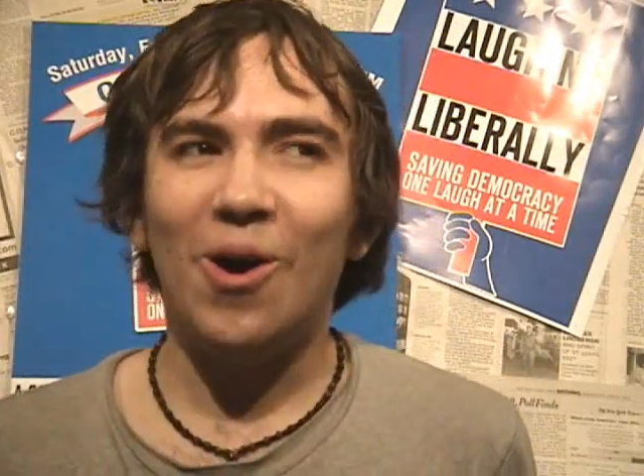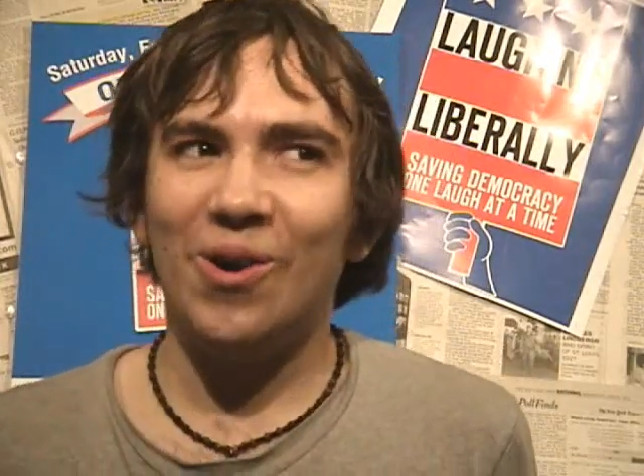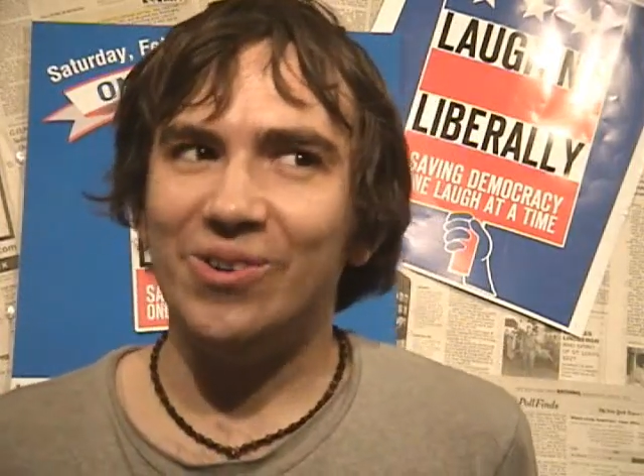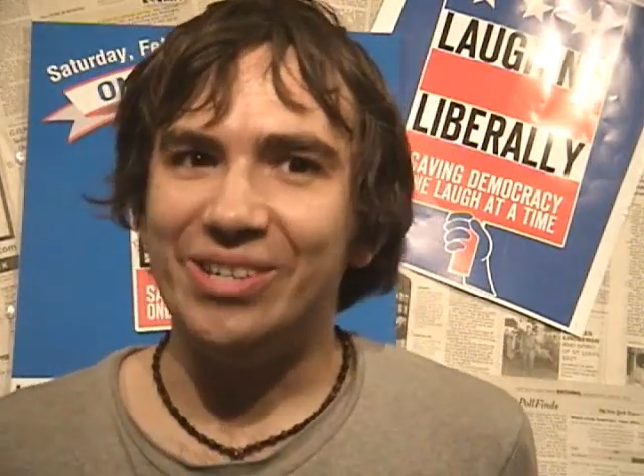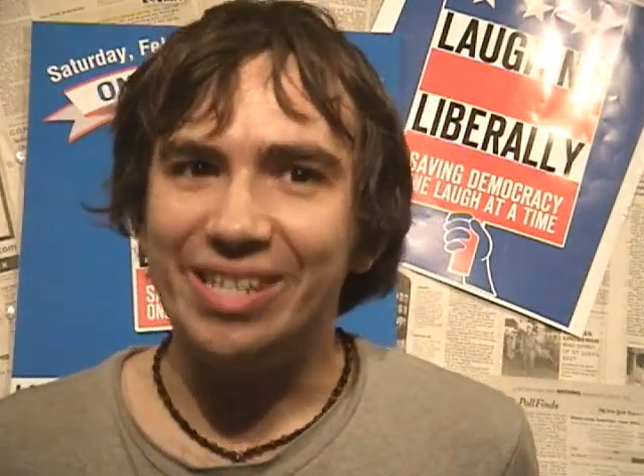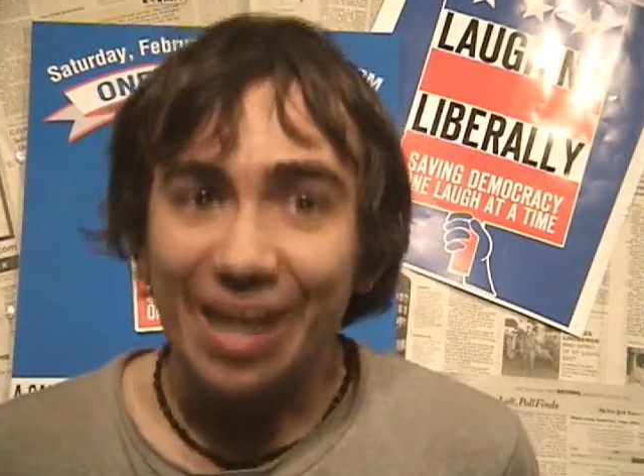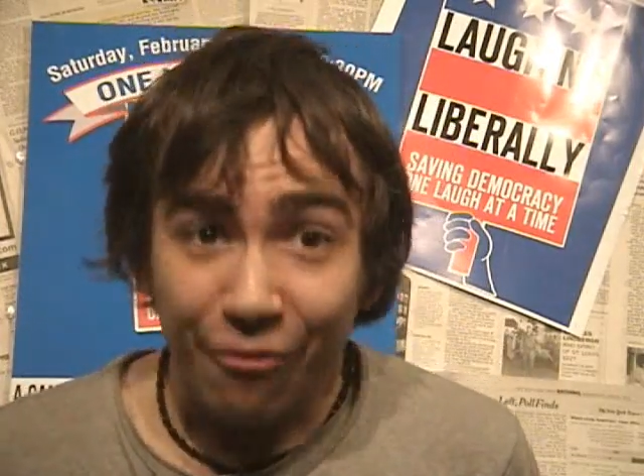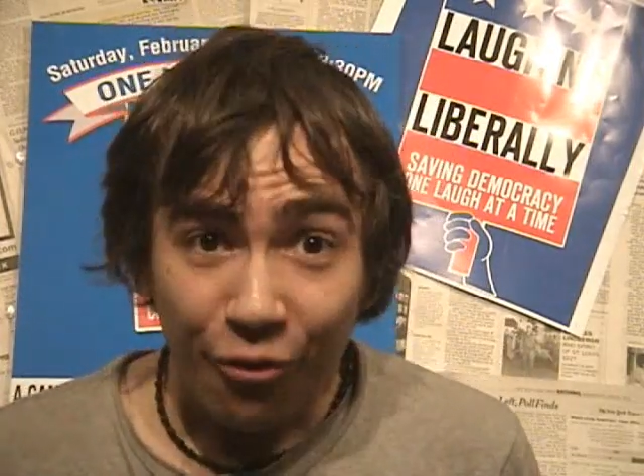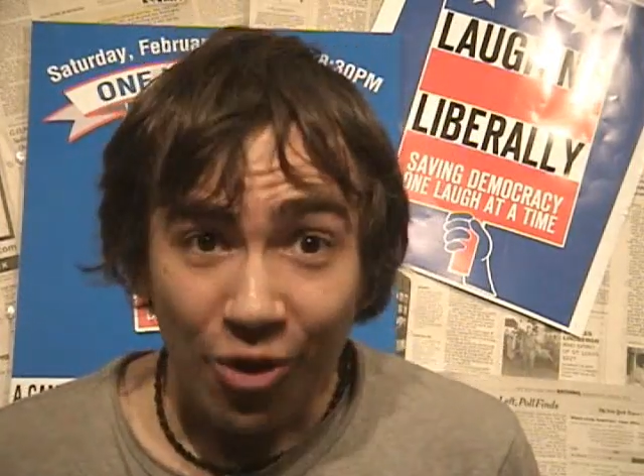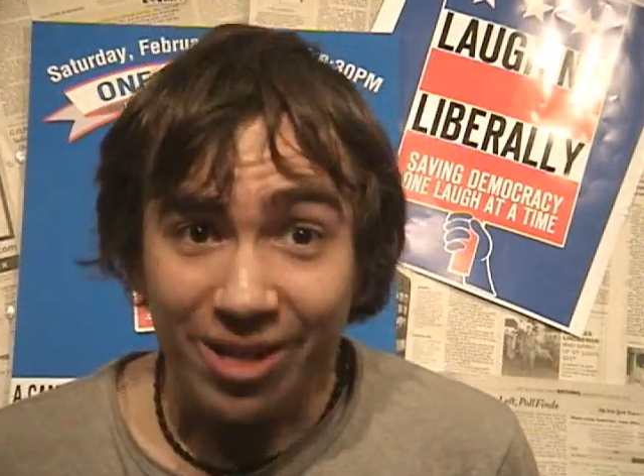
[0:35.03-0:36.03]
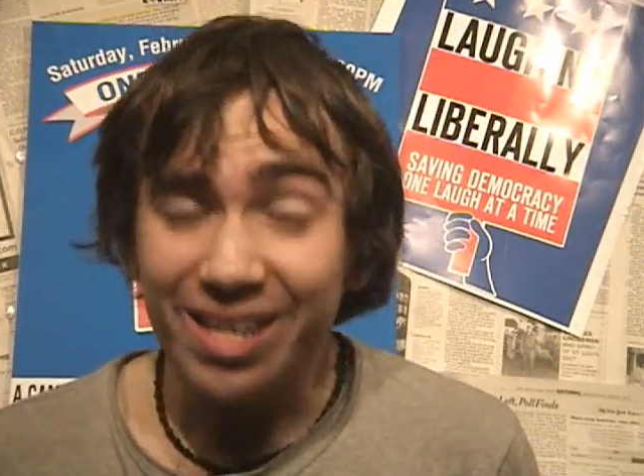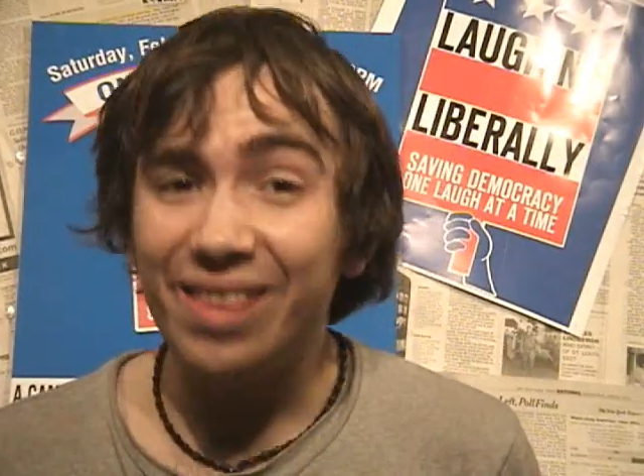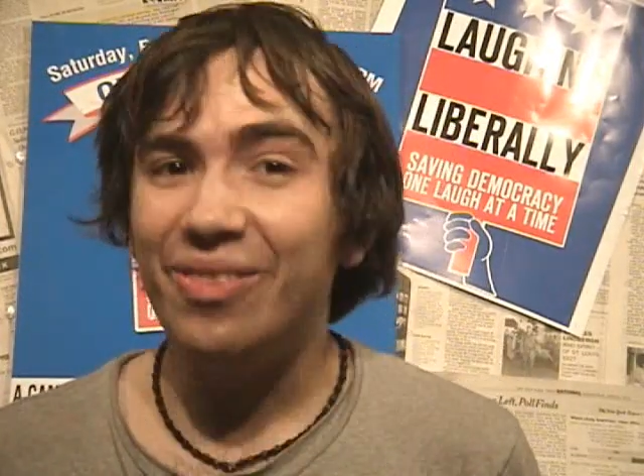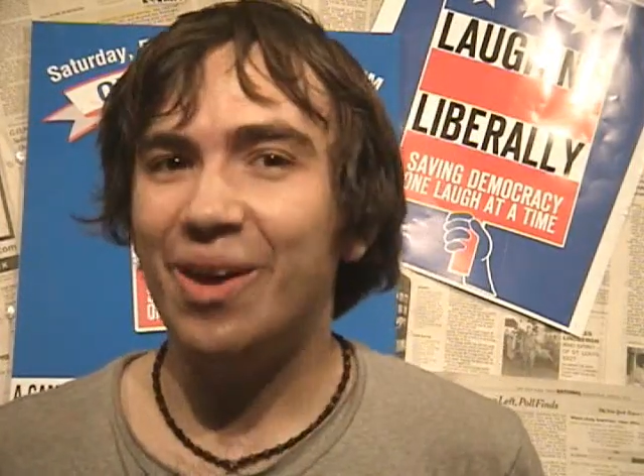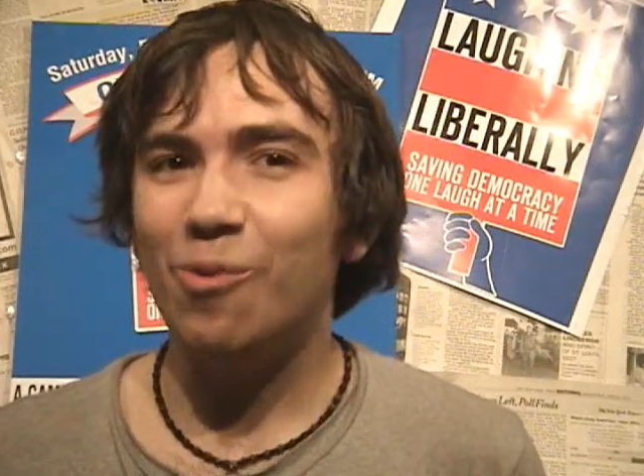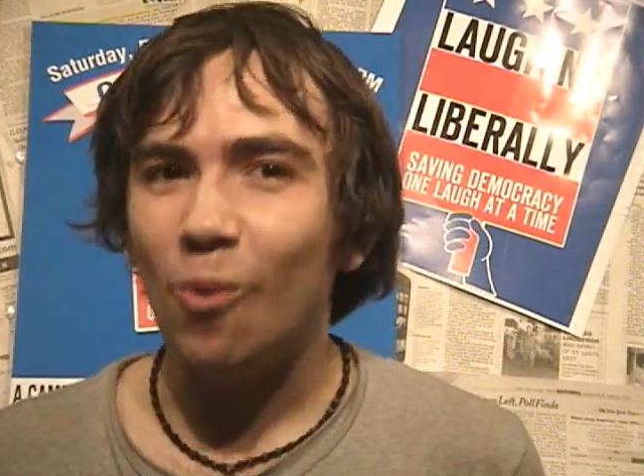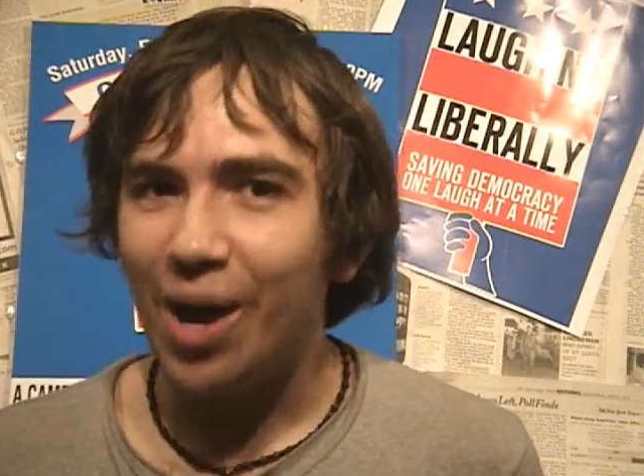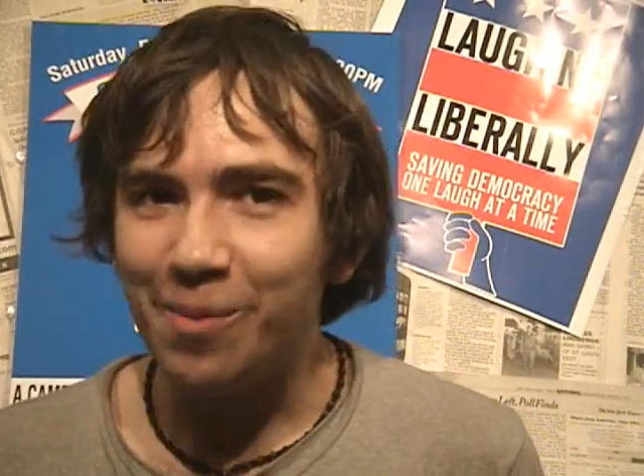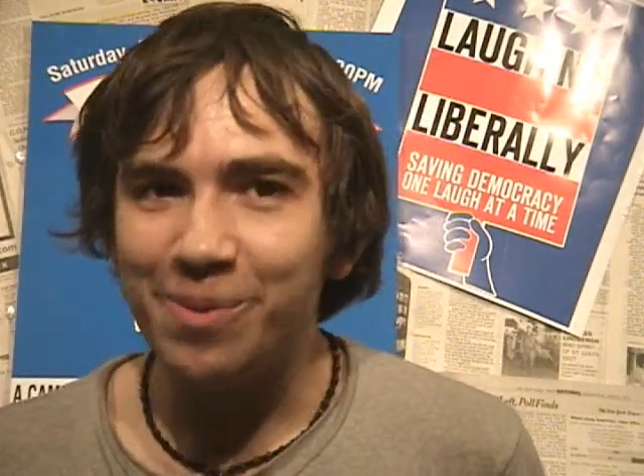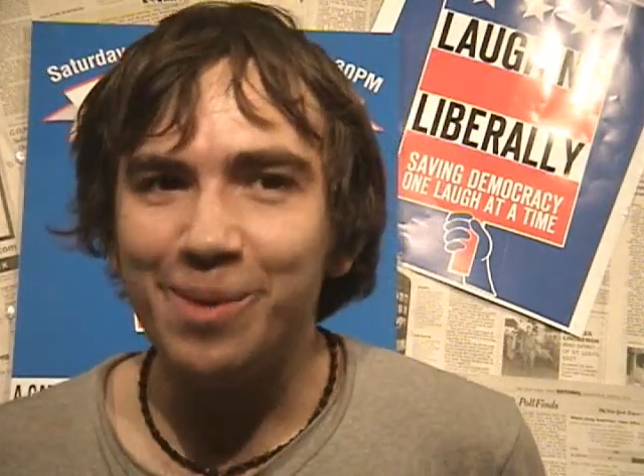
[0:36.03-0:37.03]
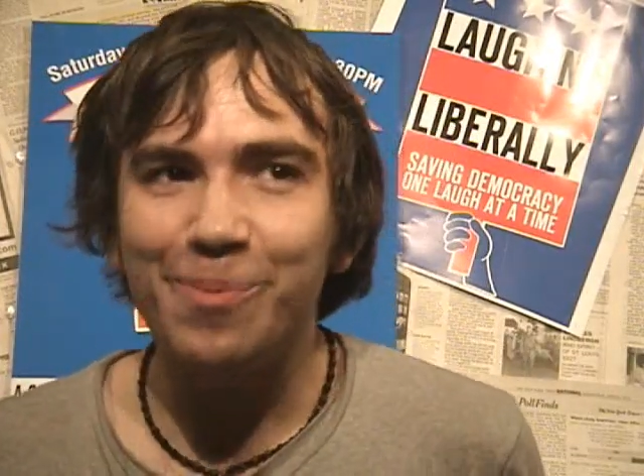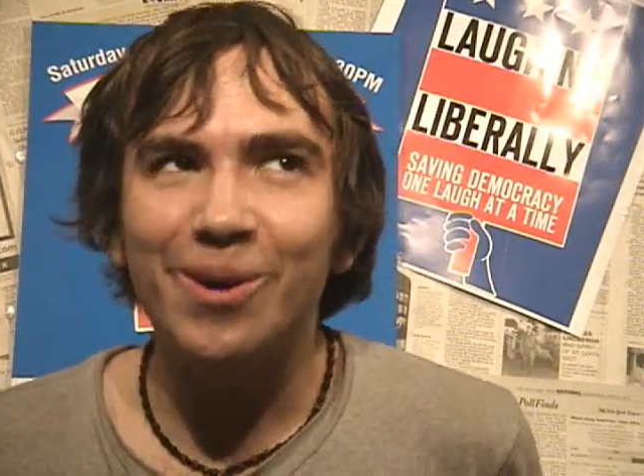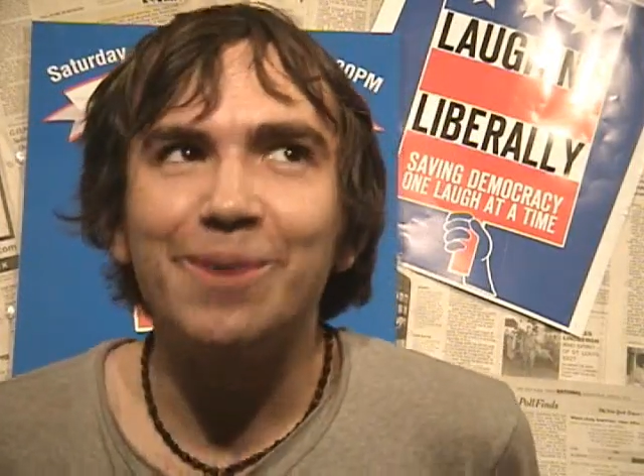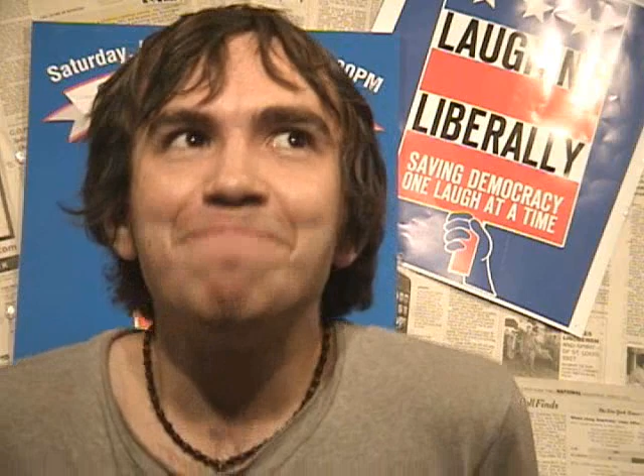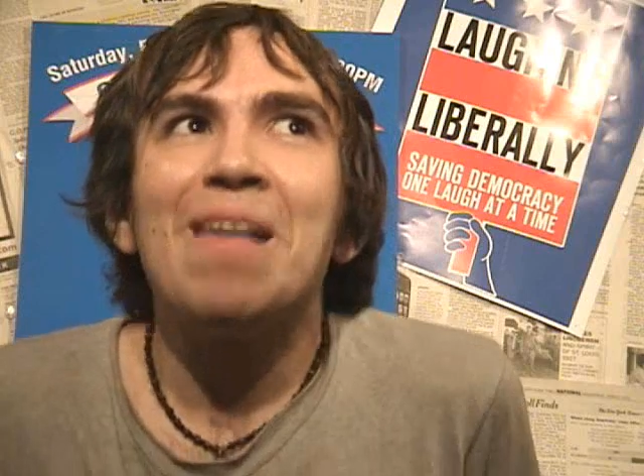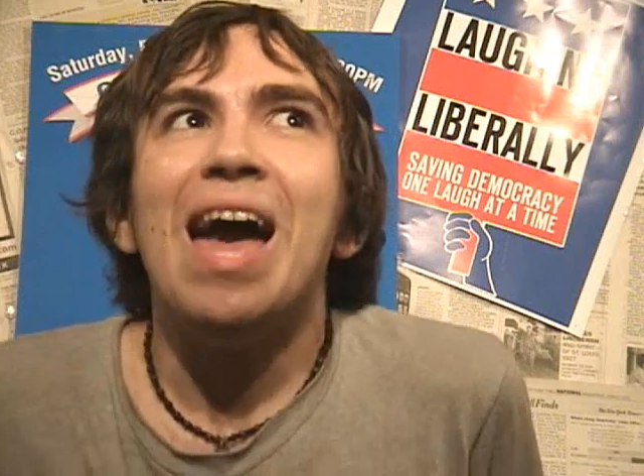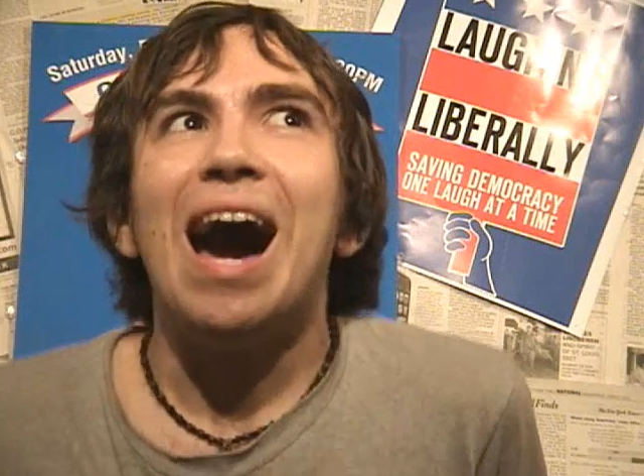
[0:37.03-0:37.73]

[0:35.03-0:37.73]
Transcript: are different than white people?